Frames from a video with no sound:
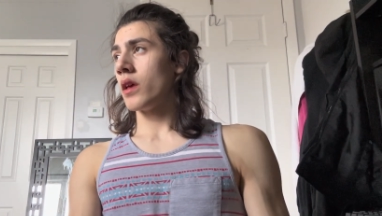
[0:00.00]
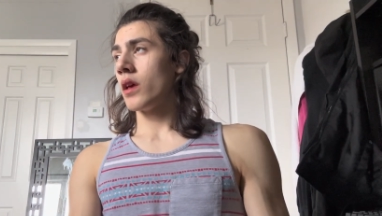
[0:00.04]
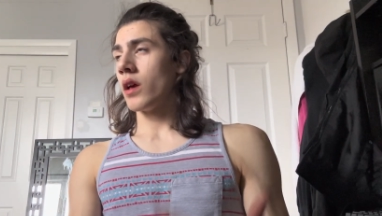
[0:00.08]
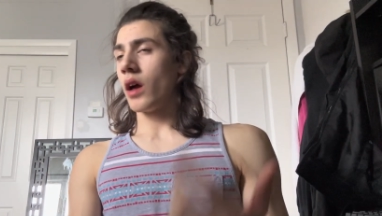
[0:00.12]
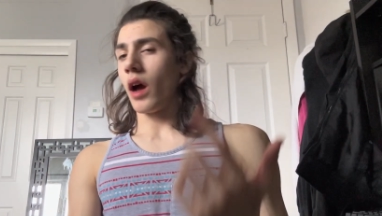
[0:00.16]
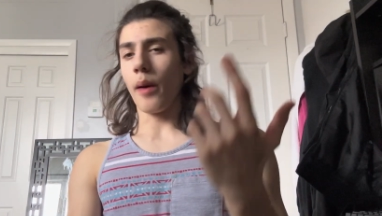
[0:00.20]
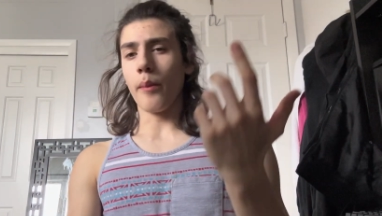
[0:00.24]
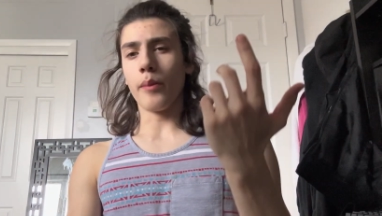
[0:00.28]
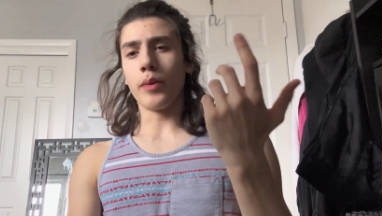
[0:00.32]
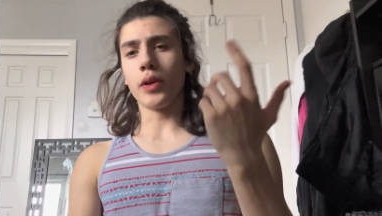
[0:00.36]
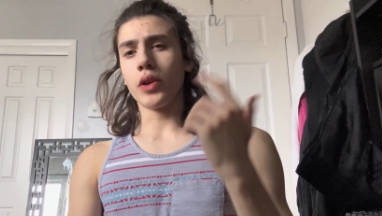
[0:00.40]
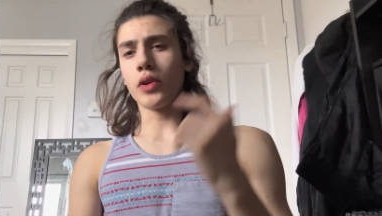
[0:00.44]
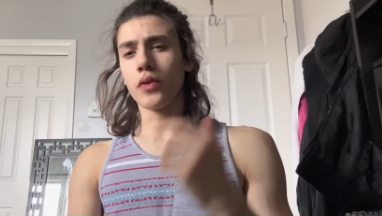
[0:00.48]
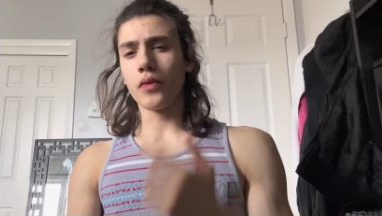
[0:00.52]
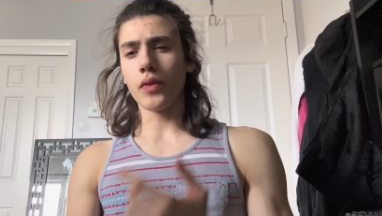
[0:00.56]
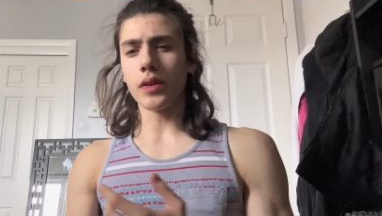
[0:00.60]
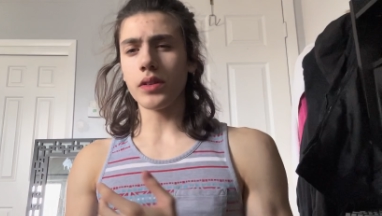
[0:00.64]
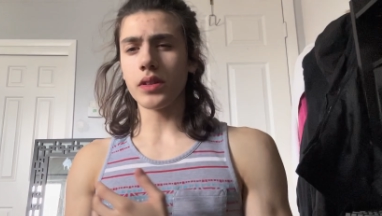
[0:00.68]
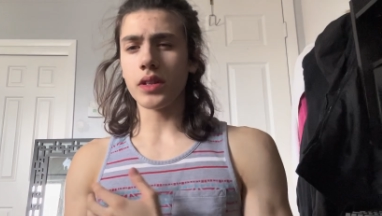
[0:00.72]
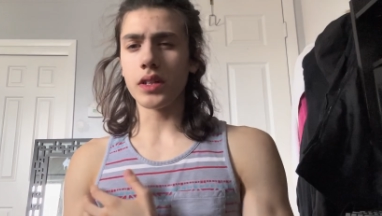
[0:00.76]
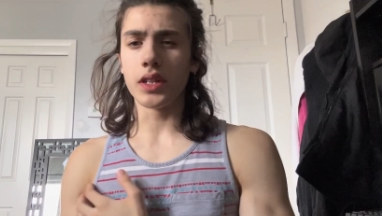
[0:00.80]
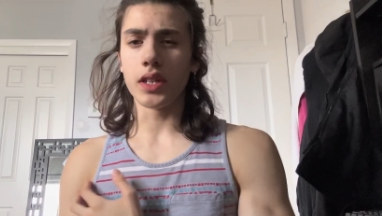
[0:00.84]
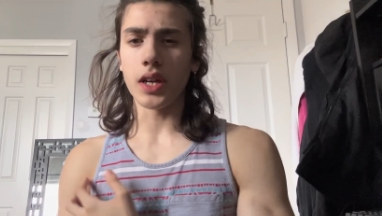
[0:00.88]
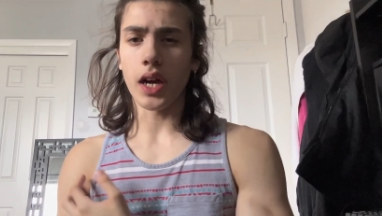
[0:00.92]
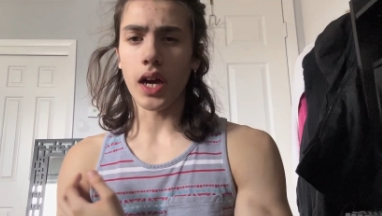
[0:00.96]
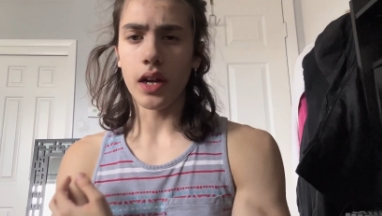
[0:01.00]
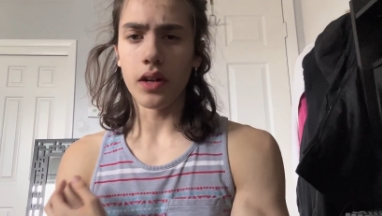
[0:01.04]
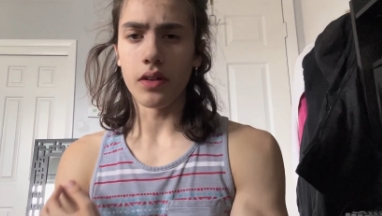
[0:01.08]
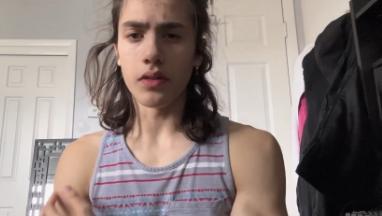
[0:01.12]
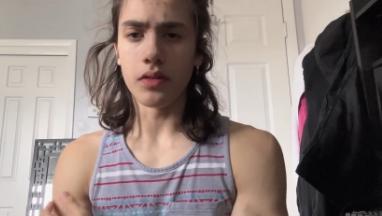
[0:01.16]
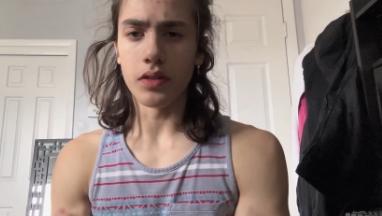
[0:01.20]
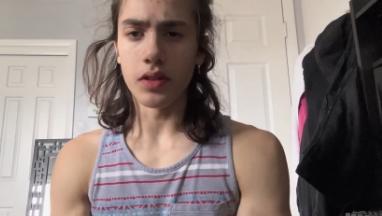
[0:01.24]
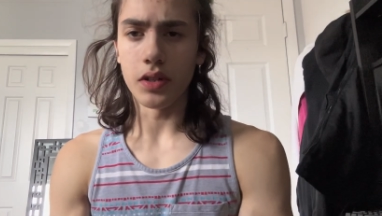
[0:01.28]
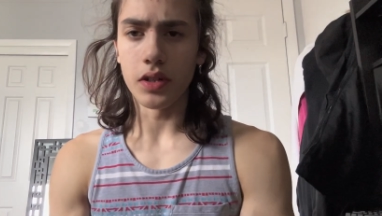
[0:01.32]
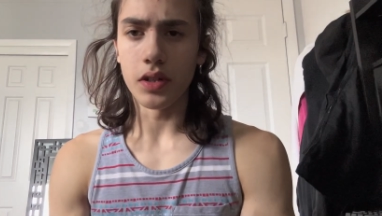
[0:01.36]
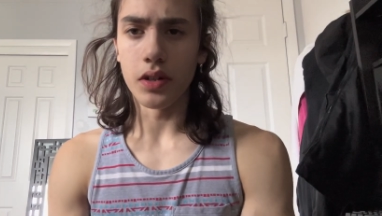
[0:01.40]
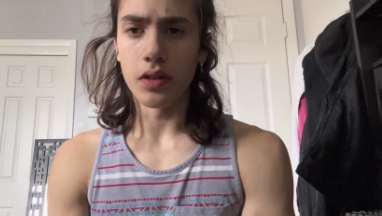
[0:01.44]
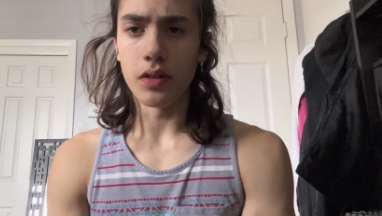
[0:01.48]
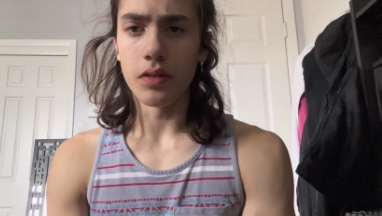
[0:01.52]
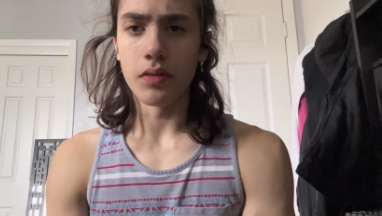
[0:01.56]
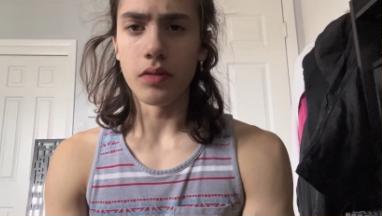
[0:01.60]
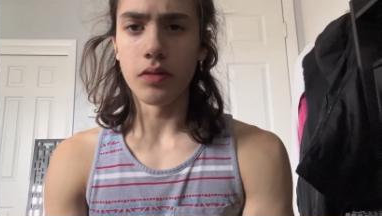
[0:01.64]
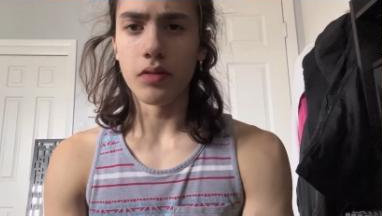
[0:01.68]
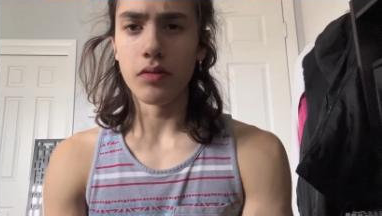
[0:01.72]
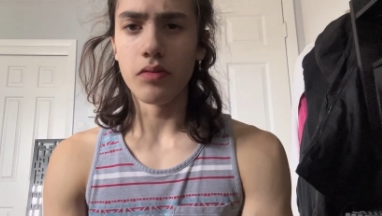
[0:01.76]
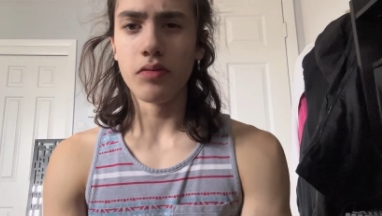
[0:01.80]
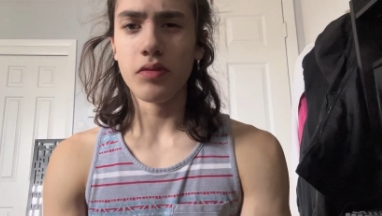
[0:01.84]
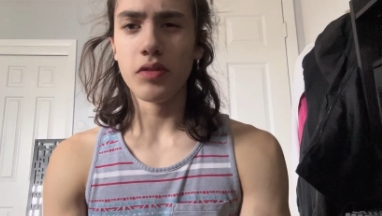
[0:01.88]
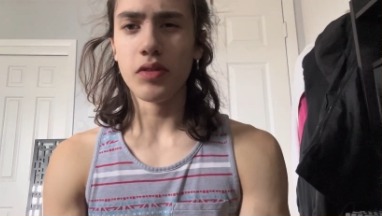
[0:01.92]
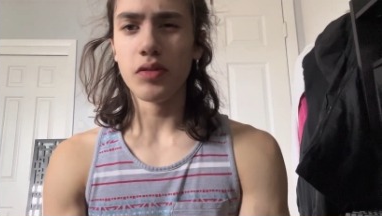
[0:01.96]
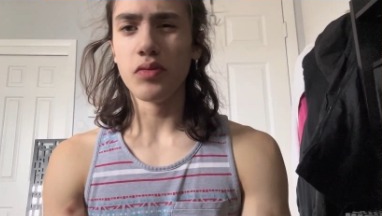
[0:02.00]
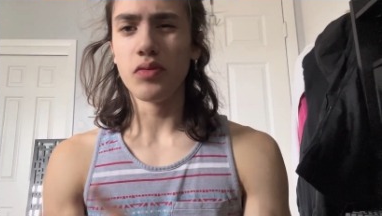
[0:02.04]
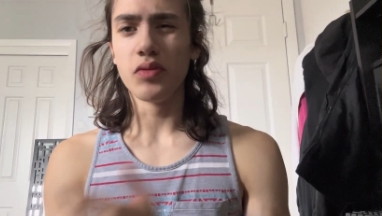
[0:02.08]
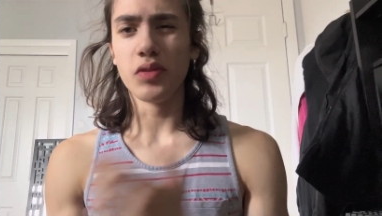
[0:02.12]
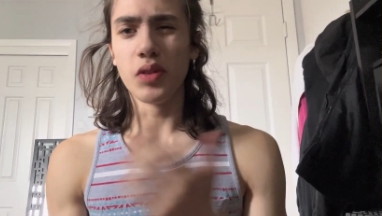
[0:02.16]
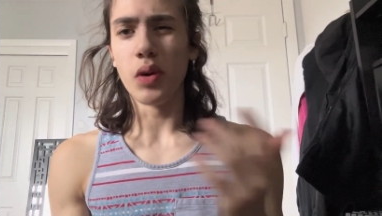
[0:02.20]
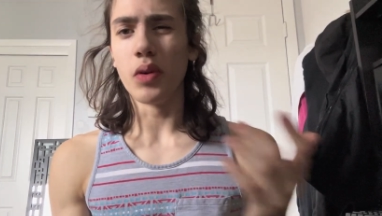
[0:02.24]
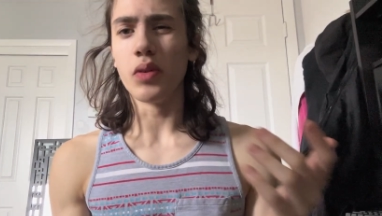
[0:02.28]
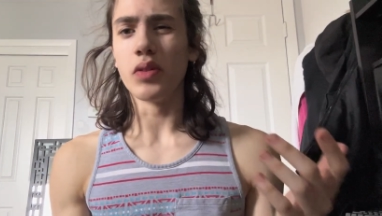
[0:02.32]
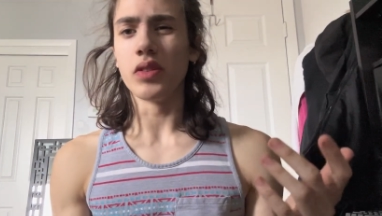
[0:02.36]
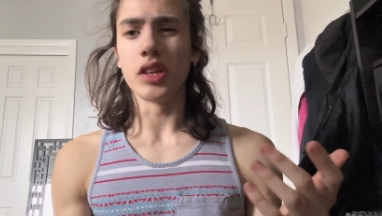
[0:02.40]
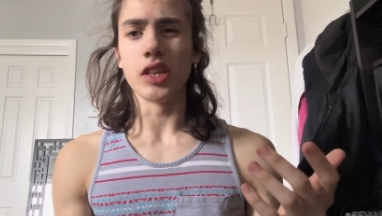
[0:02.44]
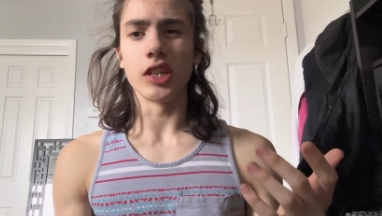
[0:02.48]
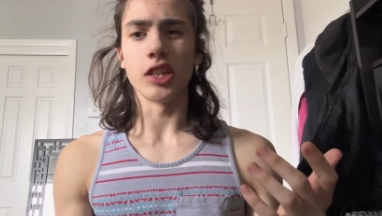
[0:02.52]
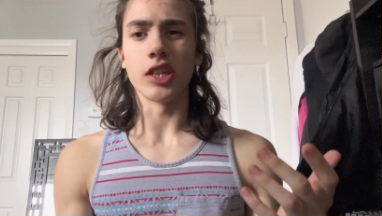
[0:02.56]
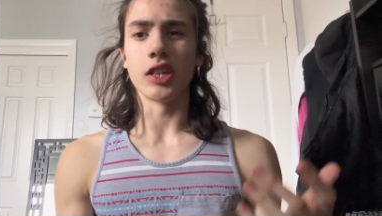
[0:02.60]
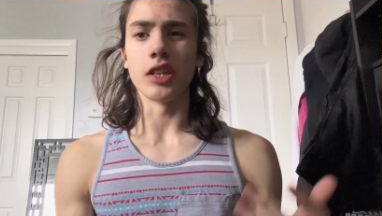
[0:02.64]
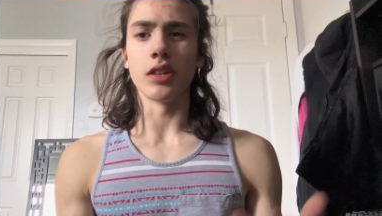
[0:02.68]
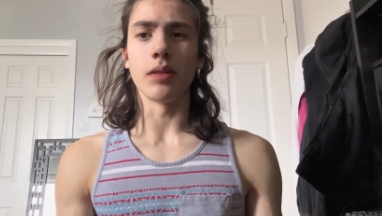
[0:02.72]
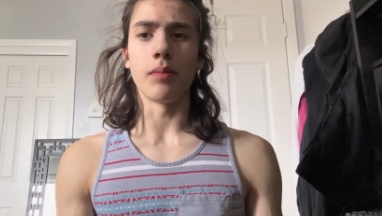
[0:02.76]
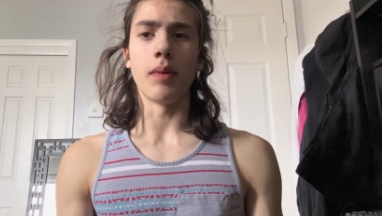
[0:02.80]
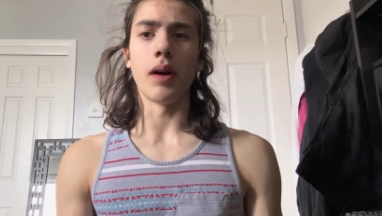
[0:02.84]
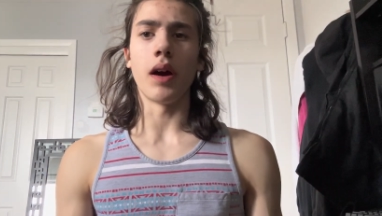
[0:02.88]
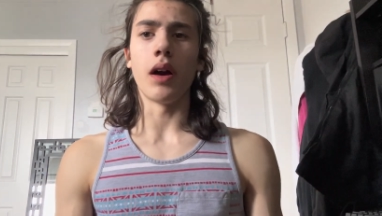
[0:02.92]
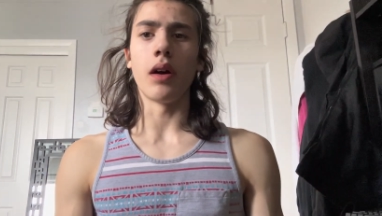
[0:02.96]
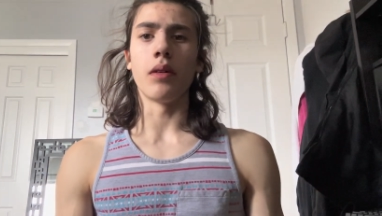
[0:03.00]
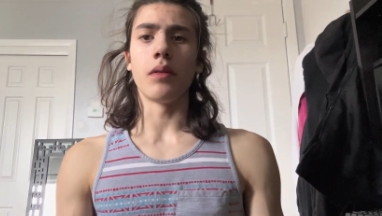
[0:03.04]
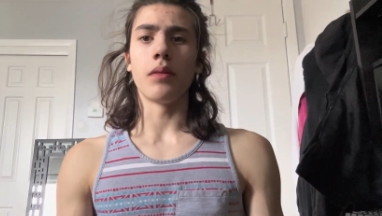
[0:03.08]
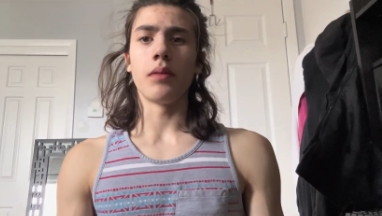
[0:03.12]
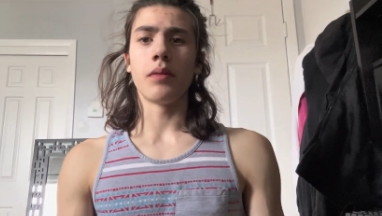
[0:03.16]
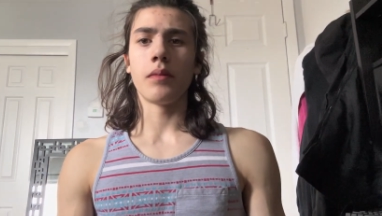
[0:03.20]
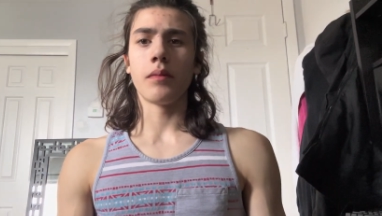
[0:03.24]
I mean, you read the title, you know, you you know what this is about,